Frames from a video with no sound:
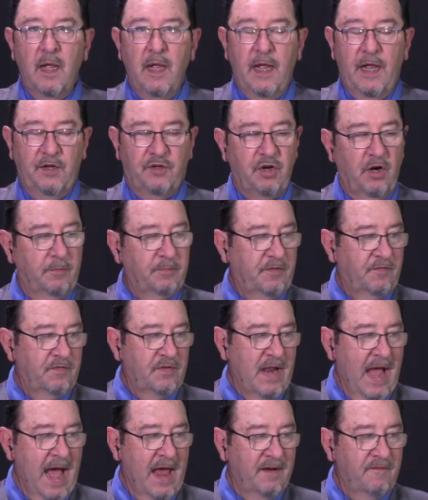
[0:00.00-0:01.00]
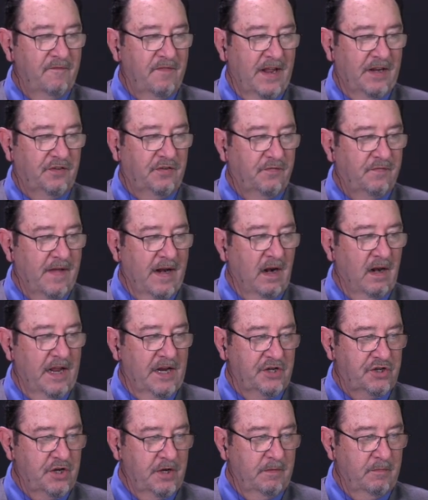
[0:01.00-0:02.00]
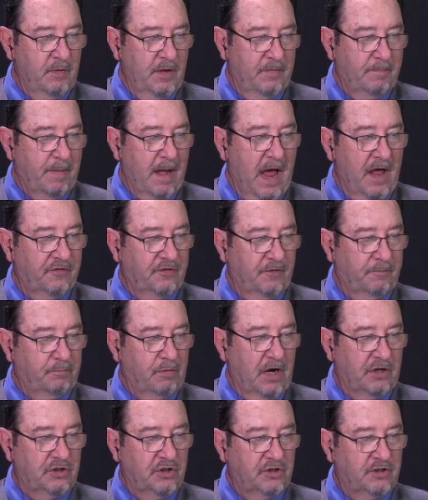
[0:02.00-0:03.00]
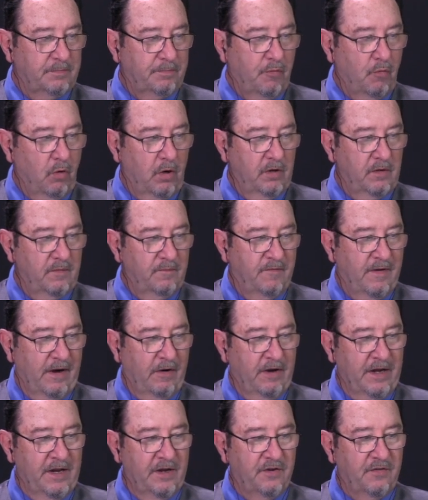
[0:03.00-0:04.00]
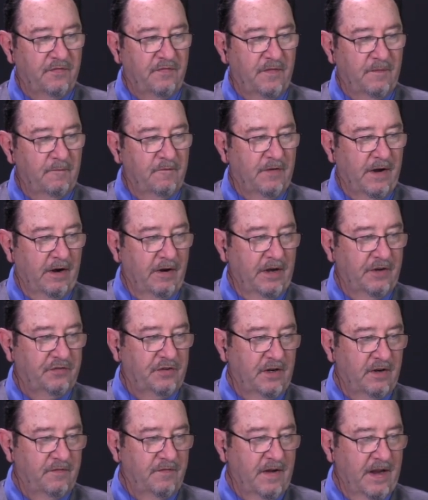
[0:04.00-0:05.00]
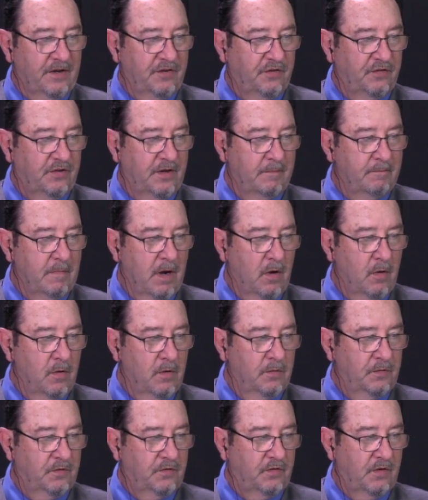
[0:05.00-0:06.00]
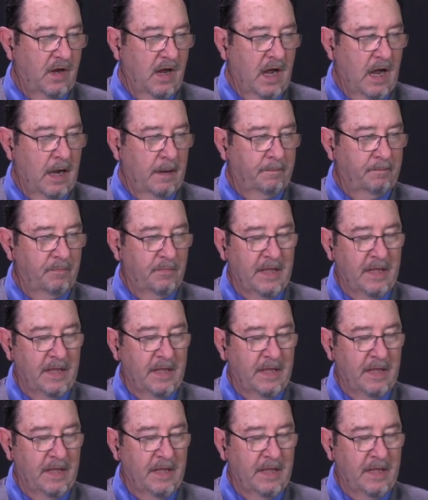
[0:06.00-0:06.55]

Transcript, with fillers: In terms of non invasive ventilation with positive pressure support, interf- various interfaces and modes, um,